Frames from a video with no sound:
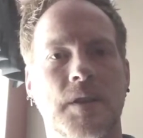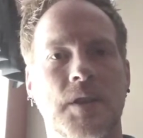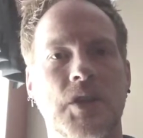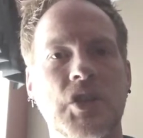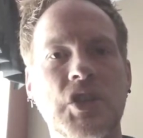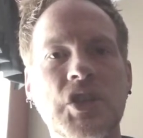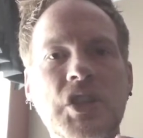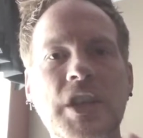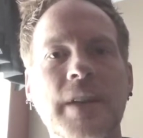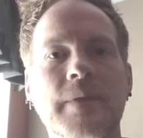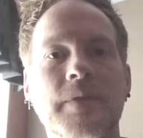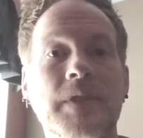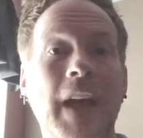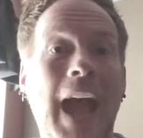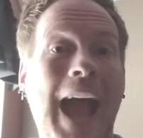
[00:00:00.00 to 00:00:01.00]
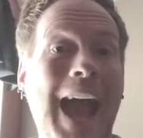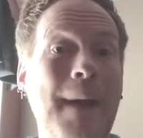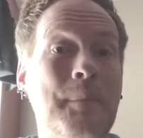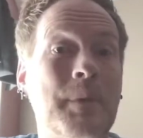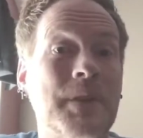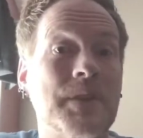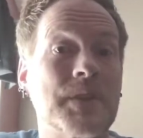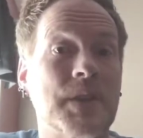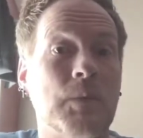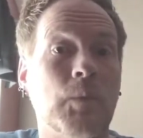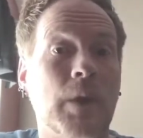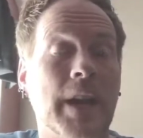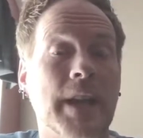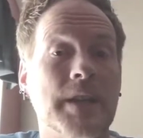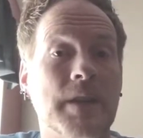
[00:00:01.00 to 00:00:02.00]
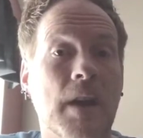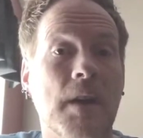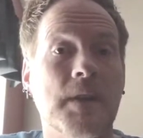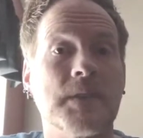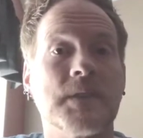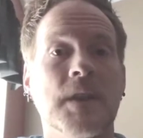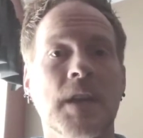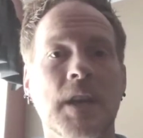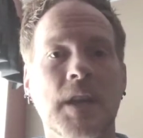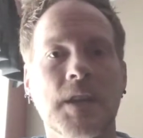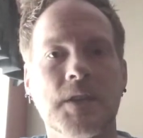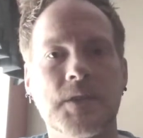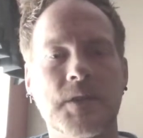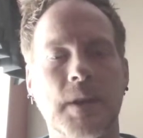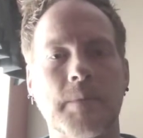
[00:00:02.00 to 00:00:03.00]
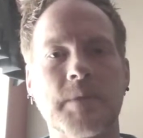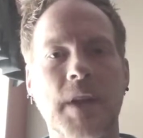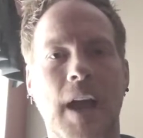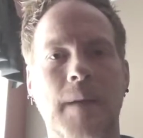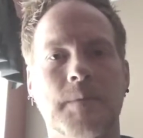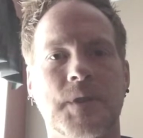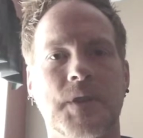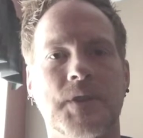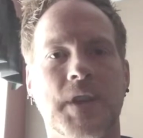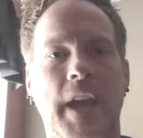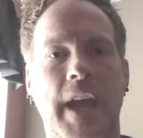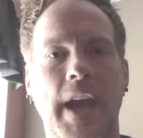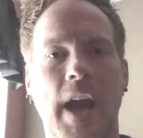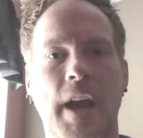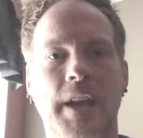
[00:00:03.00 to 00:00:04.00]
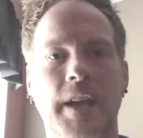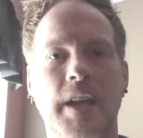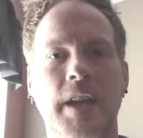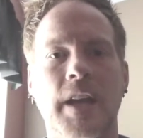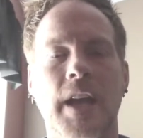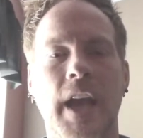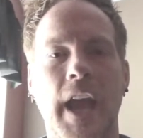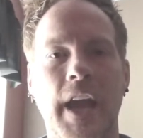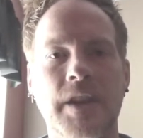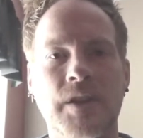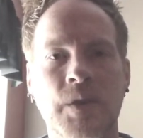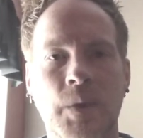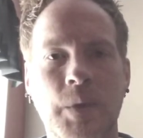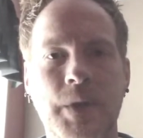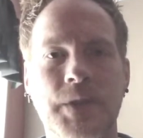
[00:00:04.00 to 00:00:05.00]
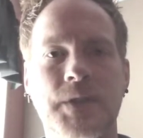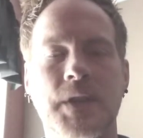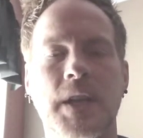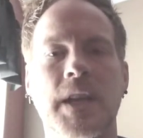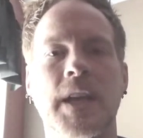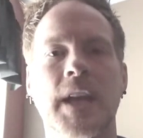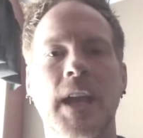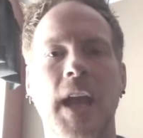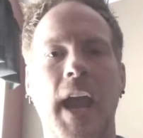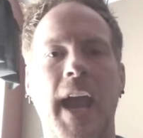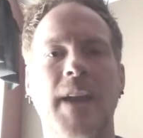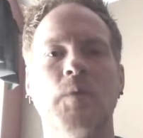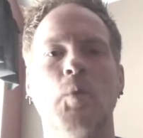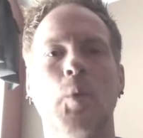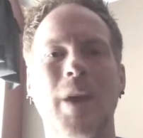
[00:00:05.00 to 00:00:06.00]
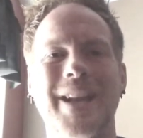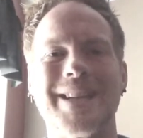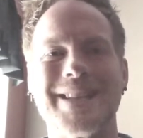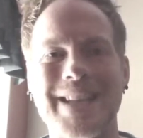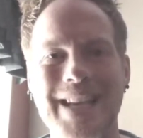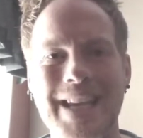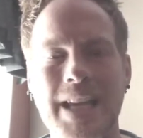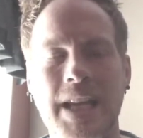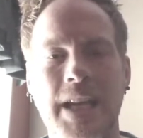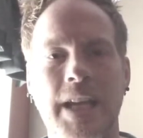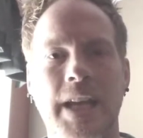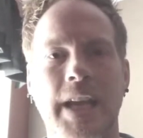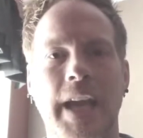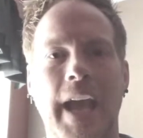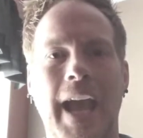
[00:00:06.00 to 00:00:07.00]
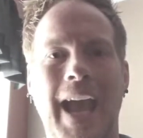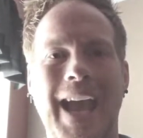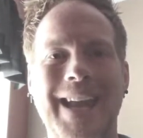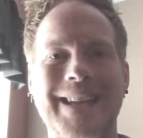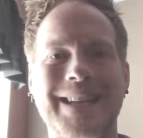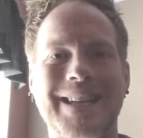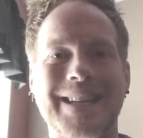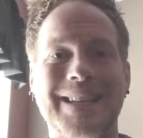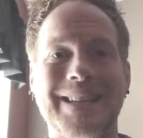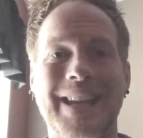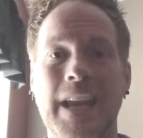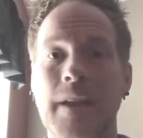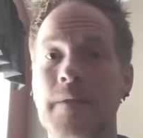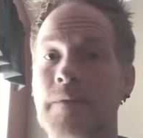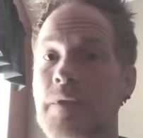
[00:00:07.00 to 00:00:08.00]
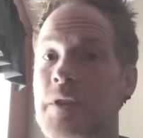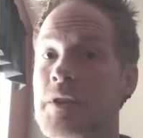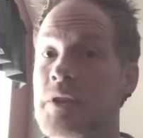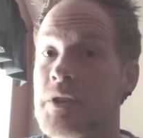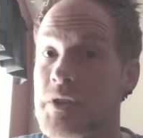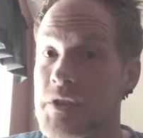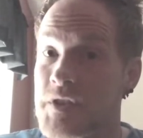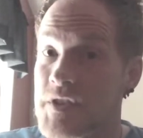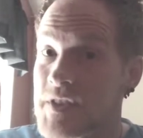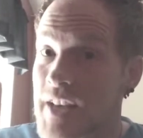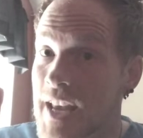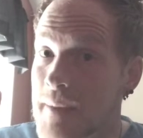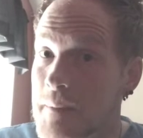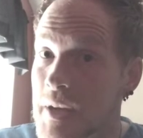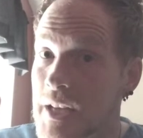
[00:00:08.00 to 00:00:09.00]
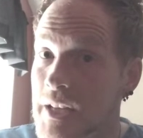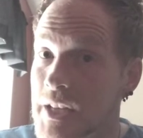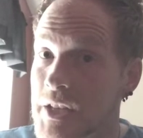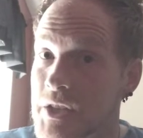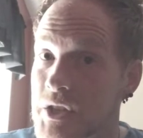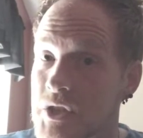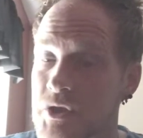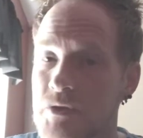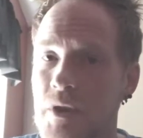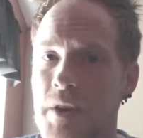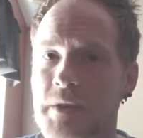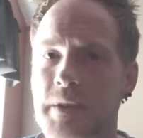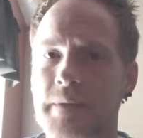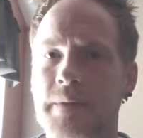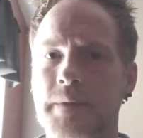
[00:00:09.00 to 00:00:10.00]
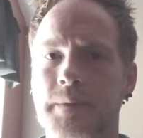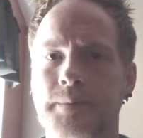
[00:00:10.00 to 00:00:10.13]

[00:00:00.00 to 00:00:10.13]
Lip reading: Shift happens, and when it does, sometimes it's chaotic and noisy and windy and even seemingly destructive.